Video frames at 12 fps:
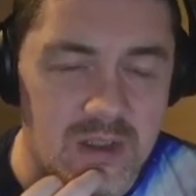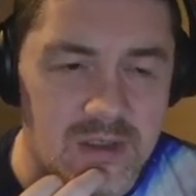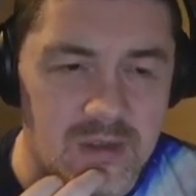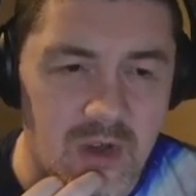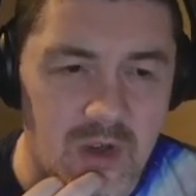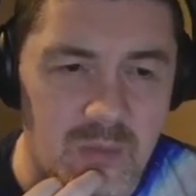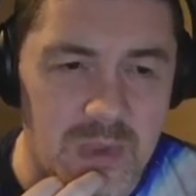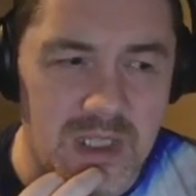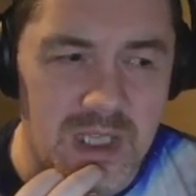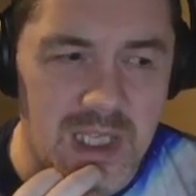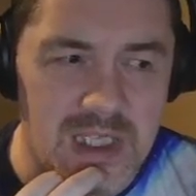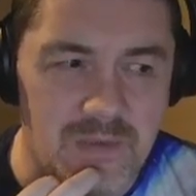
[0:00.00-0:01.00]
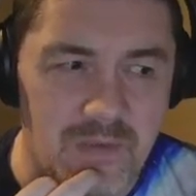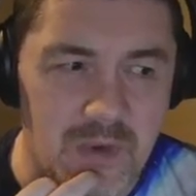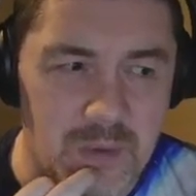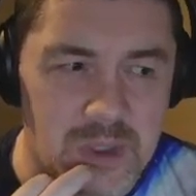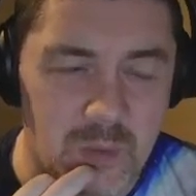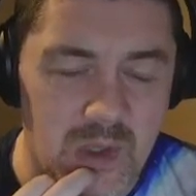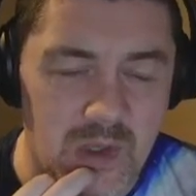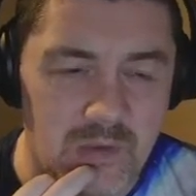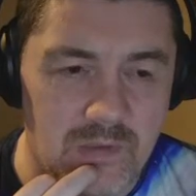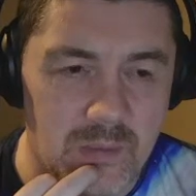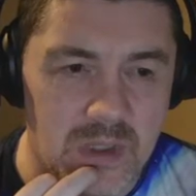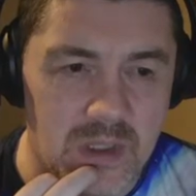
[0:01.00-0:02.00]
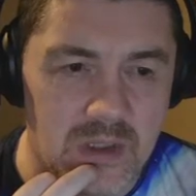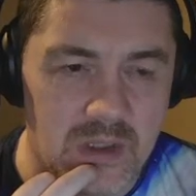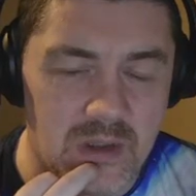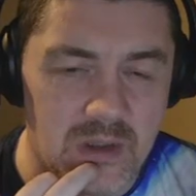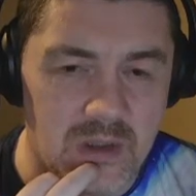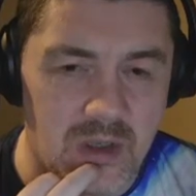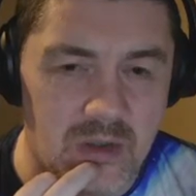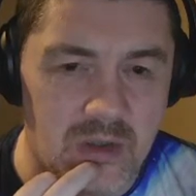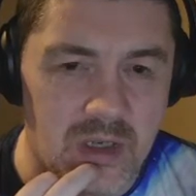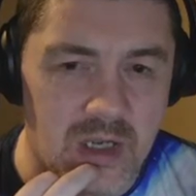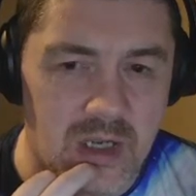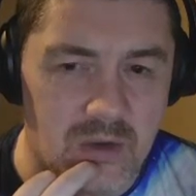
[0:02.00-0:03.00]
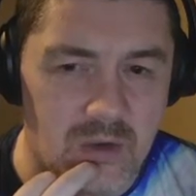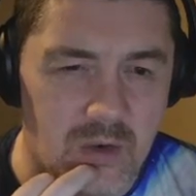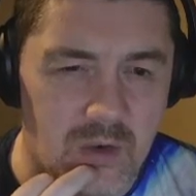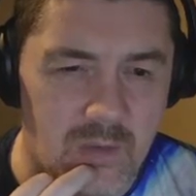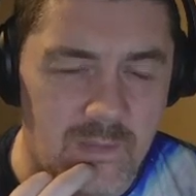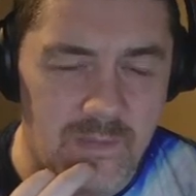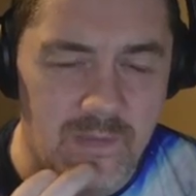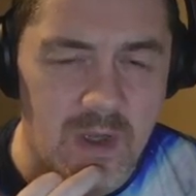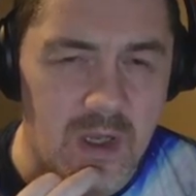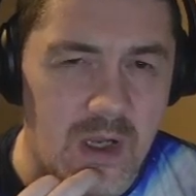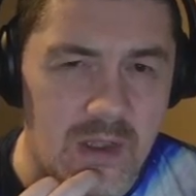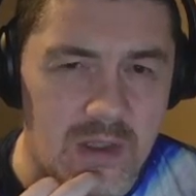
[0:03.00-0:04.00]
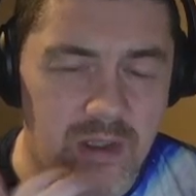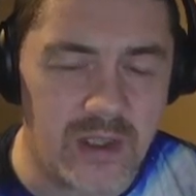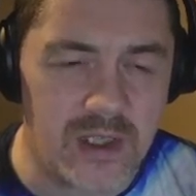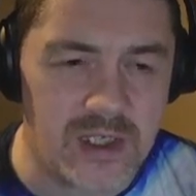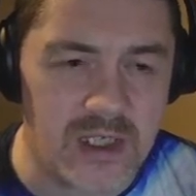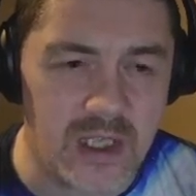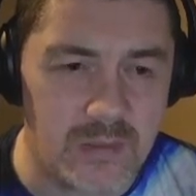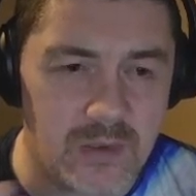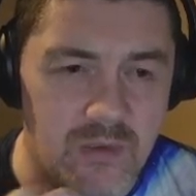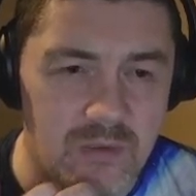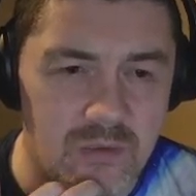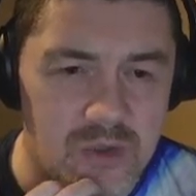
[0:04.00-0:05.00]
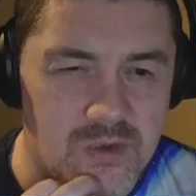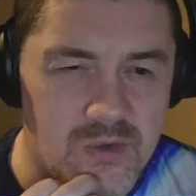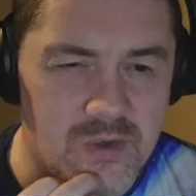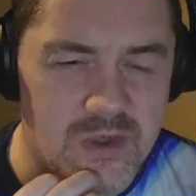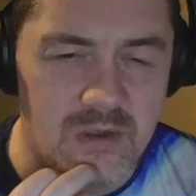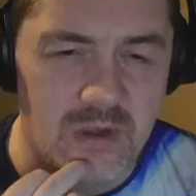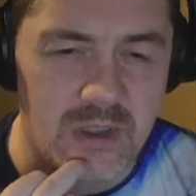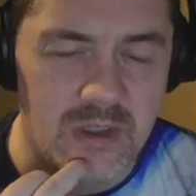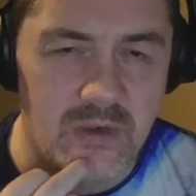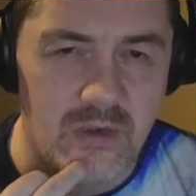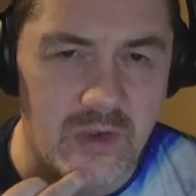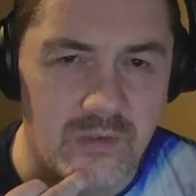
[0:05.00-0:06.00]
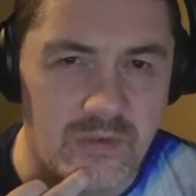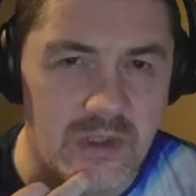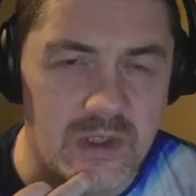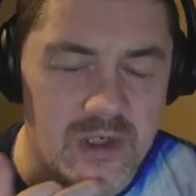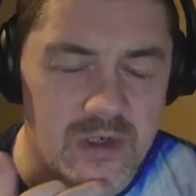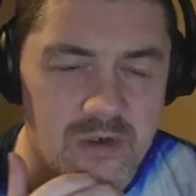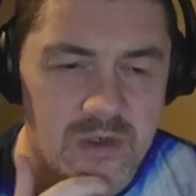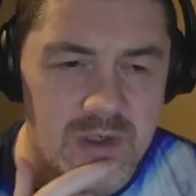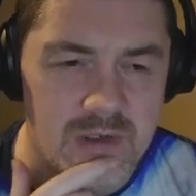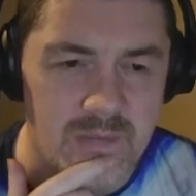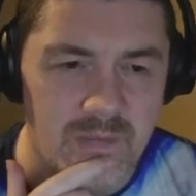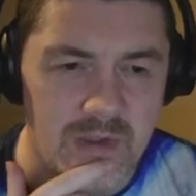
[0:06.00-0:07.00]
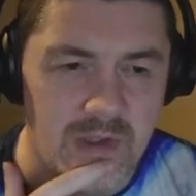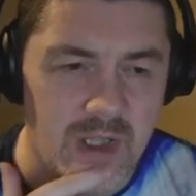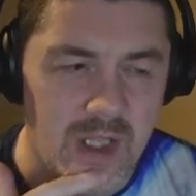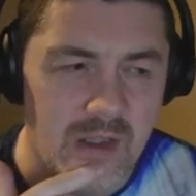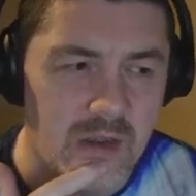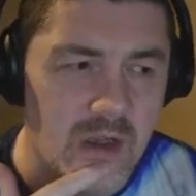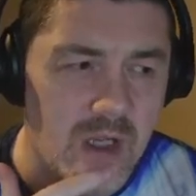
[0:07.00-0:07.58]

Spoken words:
So it would be nice if there was a way for me to turn that off and disable resource collecting on the Furnaceers or something like that.